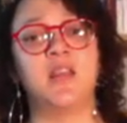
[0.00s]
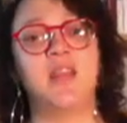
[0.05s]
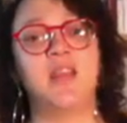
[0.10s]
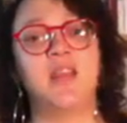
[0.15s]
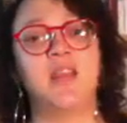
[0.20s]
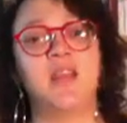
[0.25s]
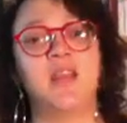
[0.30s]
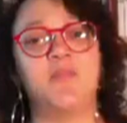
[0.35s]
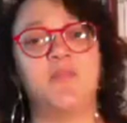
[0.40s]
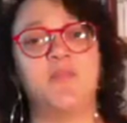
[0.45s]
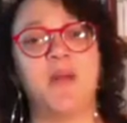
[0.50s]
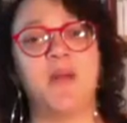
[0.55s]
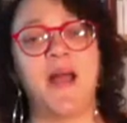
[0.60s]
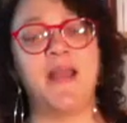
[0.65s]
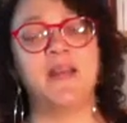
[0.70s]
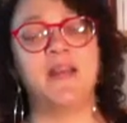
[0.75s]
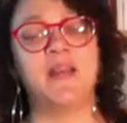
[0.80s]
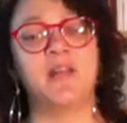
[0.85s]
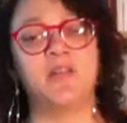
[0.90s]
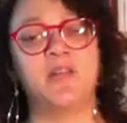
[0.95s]
a
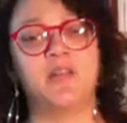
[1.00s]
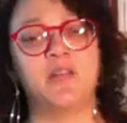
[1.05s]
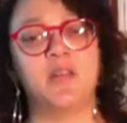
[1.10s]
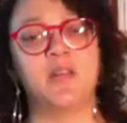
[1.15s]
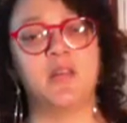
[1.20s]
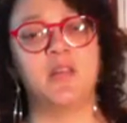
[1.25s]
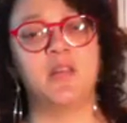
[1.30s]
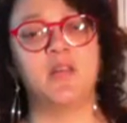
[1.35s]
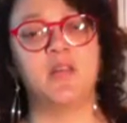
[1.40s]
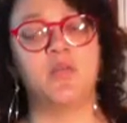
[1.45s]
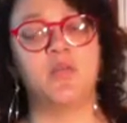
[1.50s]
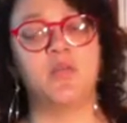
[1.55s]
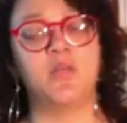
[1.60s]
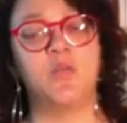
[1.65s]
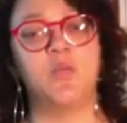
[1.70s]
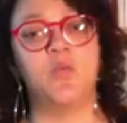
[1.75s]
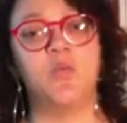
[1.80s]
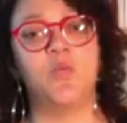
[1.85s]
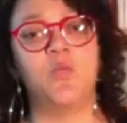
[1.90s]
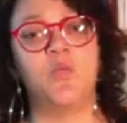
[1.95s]
binary
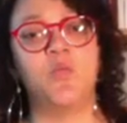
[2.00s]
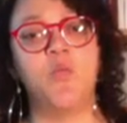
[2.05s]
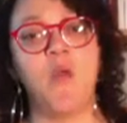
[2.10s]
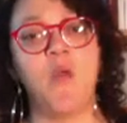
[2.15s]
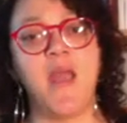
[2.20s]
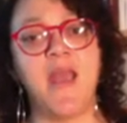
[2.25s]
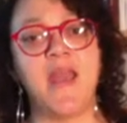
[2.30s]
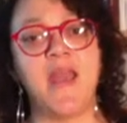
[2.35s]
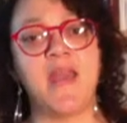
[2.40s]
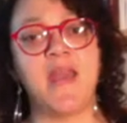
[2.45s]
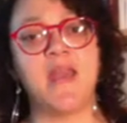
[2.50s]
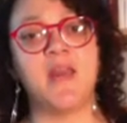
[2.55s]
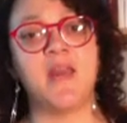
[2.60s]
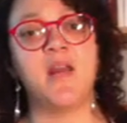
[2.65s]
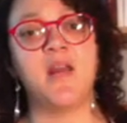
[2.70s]
way.